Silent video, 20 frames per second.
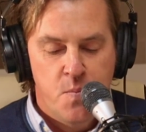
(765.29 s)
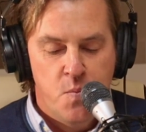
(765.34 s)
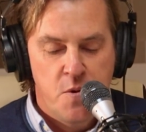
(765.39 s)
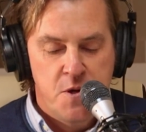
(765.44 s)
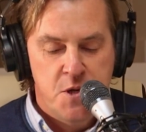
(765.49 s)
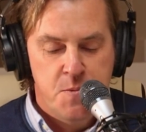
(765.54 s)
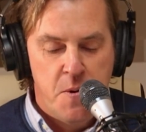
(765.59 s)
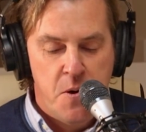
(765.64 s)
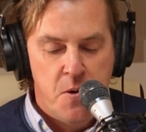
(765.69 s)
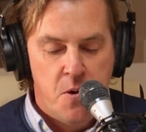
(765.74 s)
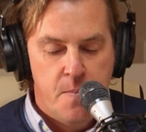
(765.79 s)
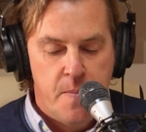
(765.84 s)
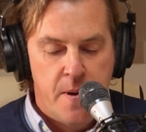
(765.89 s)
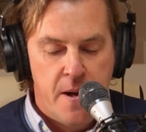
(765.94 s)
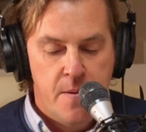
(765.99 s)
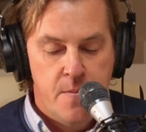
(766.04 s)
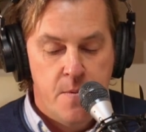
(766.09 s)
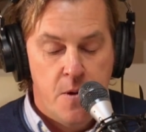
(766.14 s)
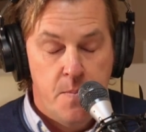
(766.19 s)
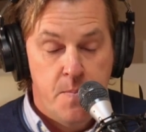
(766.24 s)
We spoke
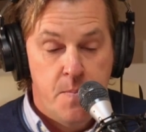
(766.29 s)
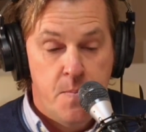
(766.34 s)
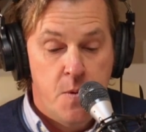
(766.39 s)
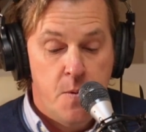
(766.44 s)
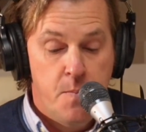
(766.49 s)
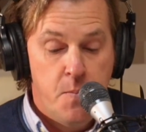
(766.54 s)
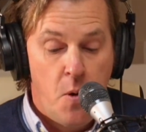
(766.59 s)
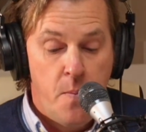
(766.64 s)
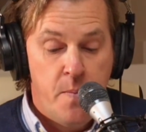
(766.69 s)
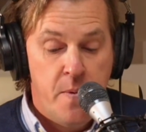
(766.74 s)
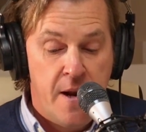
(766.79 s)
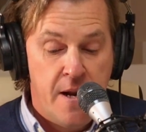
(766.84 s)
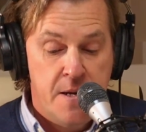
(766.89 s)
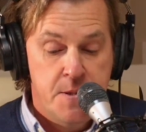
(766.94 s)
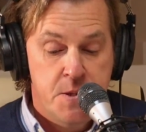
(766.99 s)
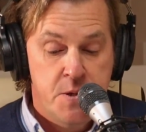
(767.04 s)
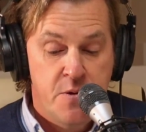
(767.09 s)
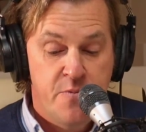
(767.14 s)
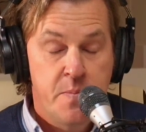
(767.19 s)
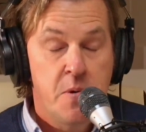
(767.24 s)
about the
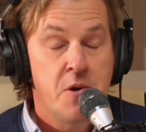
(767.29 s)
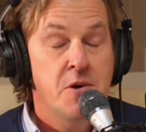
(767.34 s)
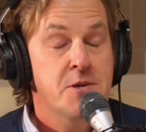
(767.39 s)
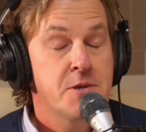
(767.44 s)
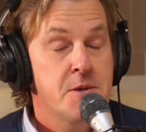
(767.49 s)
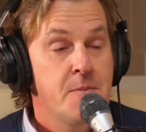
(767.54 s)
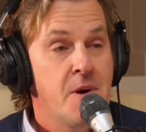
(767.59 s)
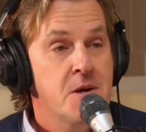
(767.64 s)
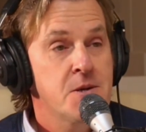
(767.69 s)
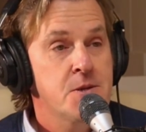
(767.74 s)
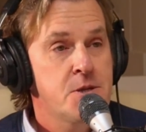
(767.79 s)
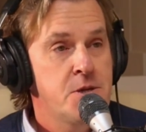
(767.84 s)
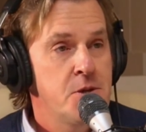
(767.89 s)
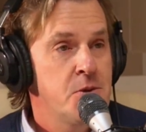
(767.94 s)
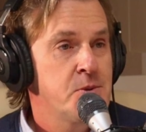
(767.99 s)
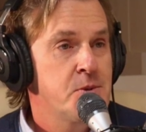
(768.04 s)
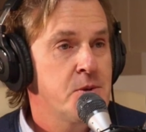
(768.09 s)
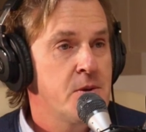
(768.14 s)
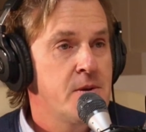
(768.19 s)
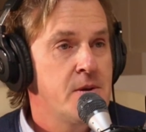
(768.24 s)
popularity of books amongst
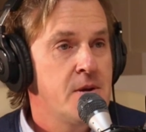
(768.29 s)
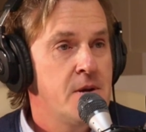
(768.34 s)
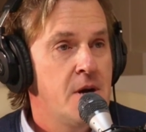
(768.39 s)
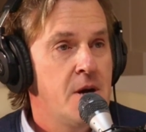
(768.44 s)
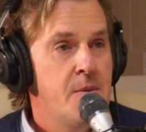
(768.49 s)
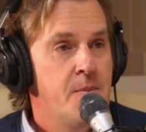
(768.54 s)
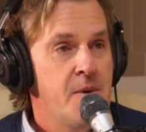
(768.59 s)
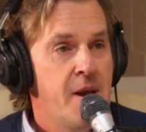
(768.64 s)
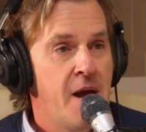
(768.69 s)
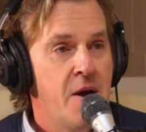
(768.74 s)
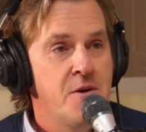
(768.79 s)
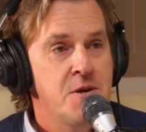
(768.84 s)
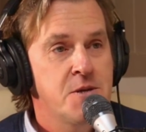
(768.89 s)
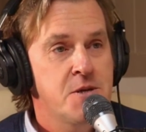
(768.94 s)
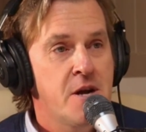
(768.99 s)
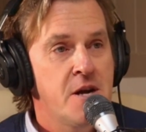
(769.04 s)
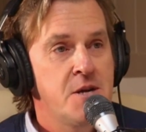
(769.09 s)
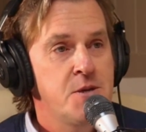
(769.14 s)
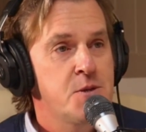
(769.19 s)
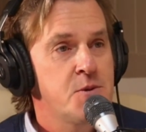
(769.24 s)
children and how
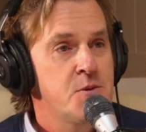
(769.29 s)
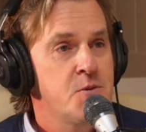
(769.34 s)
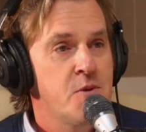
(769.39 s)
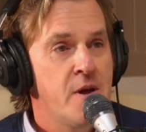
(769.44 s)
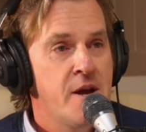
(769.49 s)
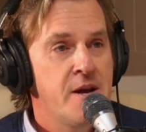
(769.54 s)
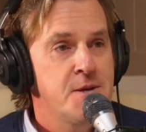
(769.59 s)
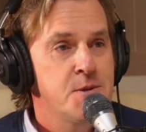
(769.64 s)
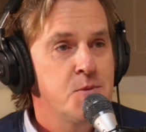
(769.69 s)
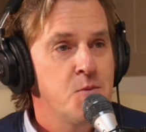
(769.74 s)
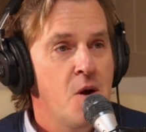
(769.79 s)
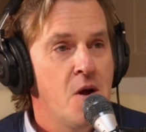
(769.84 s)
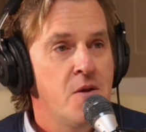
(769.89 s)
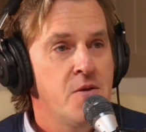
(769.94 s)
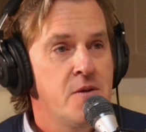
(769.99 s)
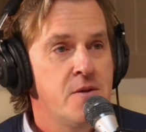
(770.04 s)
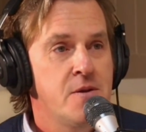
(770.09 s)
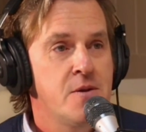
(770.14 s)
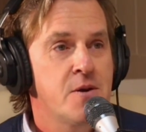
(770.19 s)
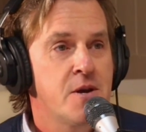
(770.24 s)
educational that is,
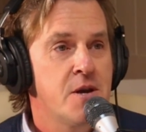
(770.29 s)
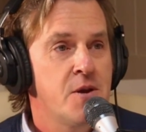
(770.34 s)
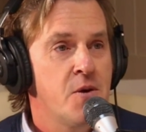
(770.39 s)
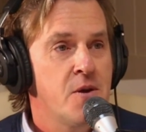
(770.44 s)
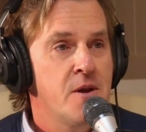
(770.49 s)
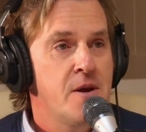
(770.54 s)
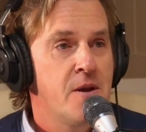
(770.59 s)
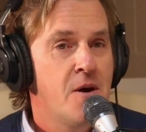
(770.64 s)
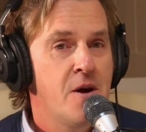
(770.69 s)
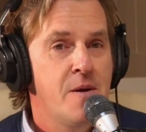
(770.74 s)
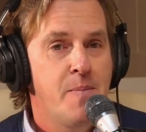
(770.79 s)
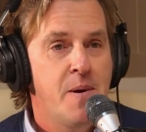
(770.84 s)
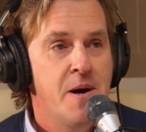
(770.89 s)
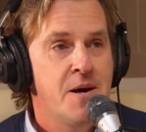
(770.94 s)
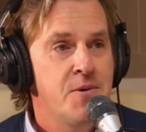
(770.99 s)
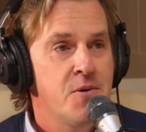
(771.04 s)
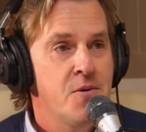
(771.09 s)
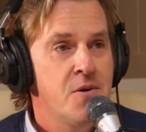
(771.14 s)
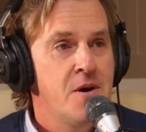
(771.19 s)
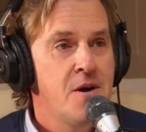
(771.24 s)
rather than looking on an
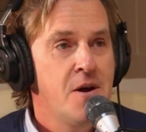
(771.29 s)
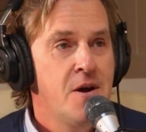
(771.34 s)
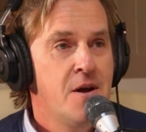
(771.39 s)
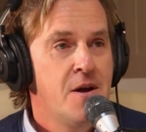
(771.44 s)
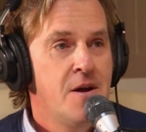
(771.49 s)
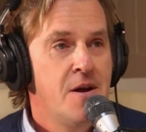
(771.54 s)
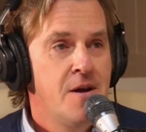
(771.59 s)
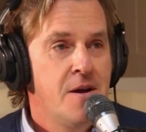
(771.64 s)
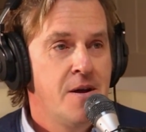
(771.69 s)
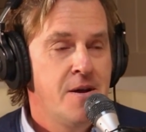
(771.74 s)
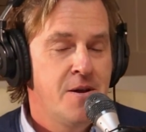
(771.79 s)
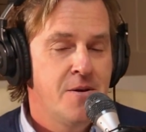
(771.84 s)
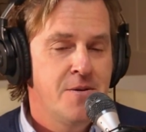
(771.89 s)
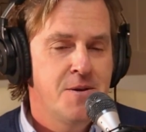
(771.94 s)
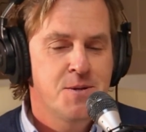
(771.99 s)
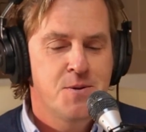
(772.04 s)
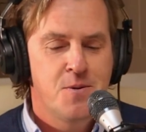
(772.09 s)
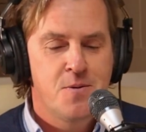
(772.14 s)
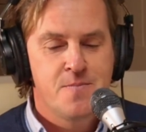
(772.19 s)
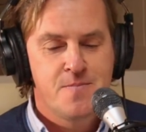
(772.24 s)
iPad or
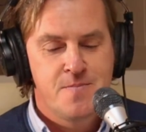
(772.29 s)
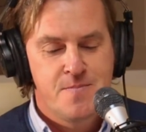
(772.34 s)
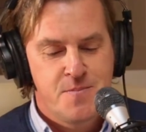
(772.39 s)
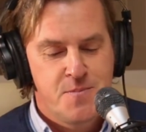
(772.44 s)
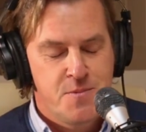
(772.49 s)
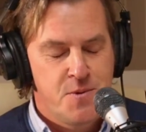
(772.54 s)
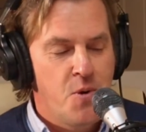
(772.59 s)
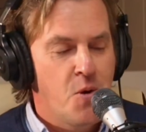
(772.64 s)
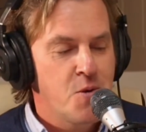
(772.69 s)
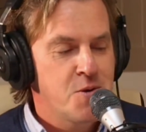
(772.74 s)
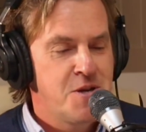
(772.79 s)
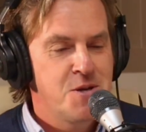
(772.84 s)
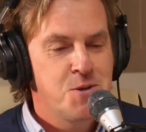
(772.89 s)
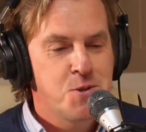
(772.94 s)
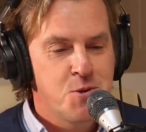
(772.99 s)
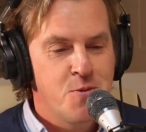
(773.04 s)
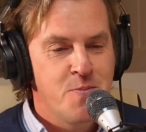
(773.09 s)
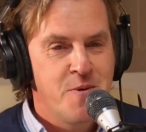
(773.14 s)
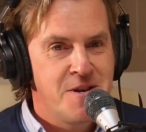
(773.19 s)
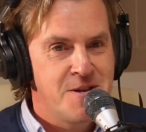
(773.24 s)
let's not knock
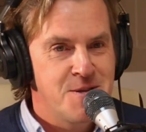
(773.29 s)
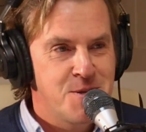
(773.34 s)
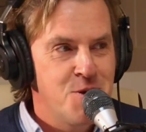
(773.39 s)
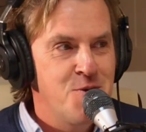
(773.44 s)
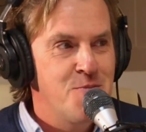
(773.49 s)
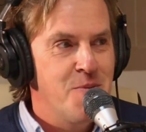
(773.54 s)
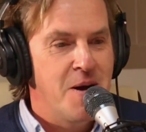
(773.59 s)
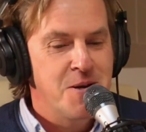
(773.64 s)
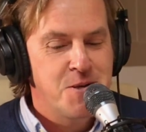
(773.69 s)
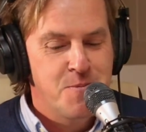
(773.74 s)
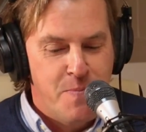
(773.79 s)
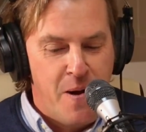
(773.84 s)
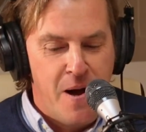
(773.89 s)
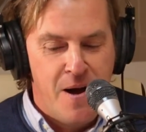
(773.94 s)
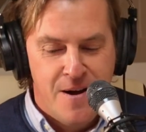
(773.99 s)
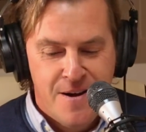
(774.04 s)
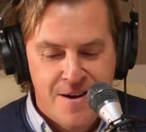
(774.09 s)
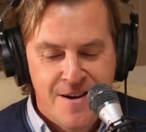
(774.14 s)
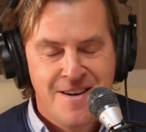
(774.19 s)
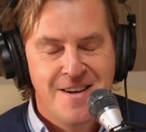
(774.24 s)
digital media too much,
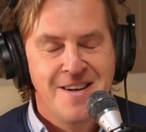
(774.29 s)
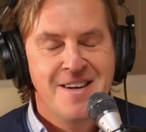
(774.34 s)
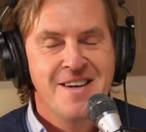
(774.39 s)
but